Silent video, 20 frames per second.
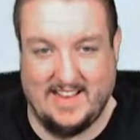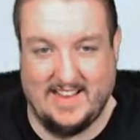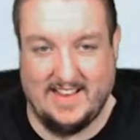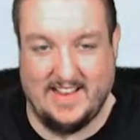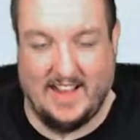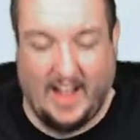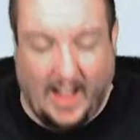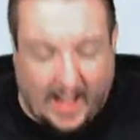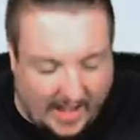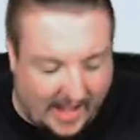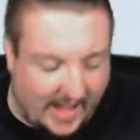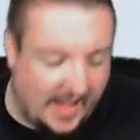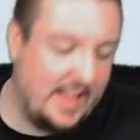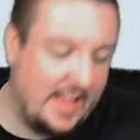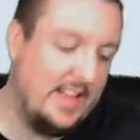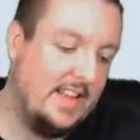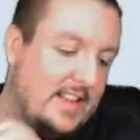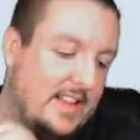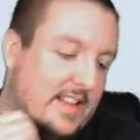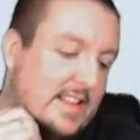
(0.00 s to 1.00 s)
Ah!
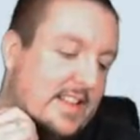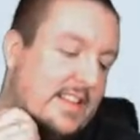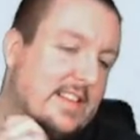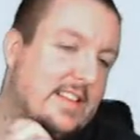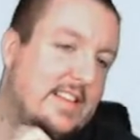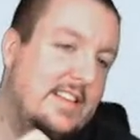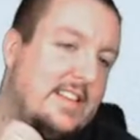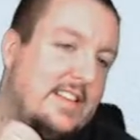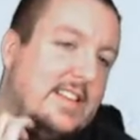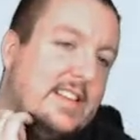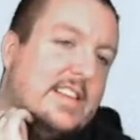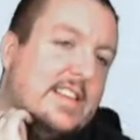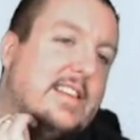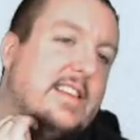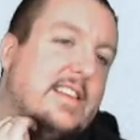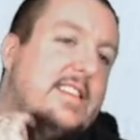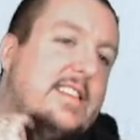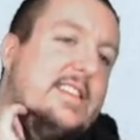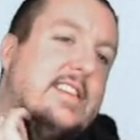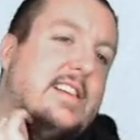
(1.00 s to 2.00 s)

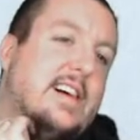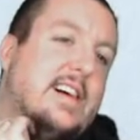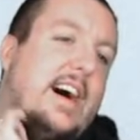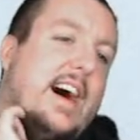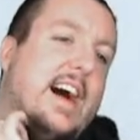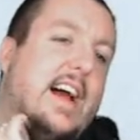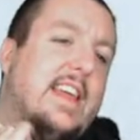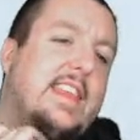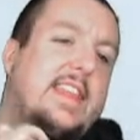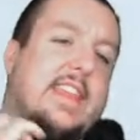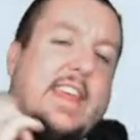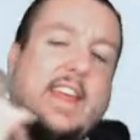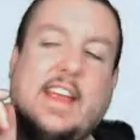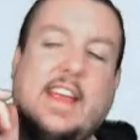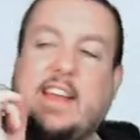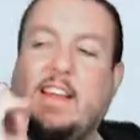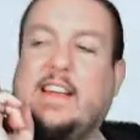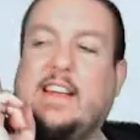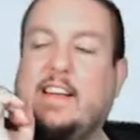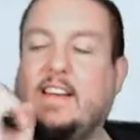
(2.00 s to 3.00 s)
I think
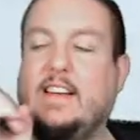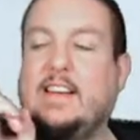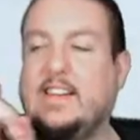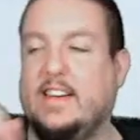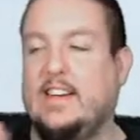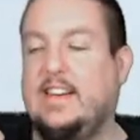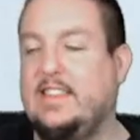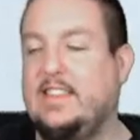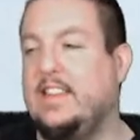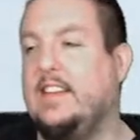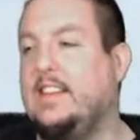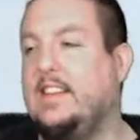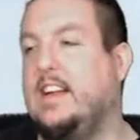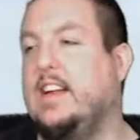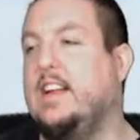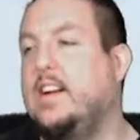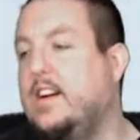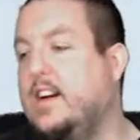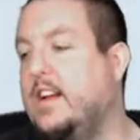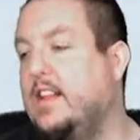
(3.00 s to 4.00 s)
I think the
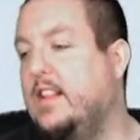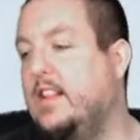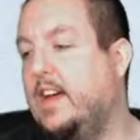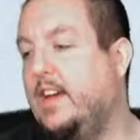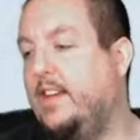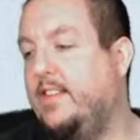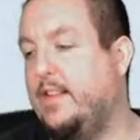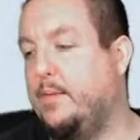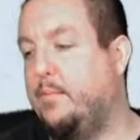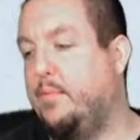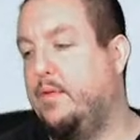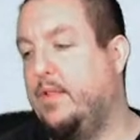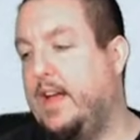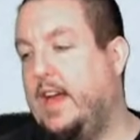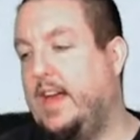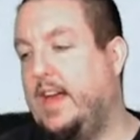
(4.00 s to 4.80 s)
internet likes to play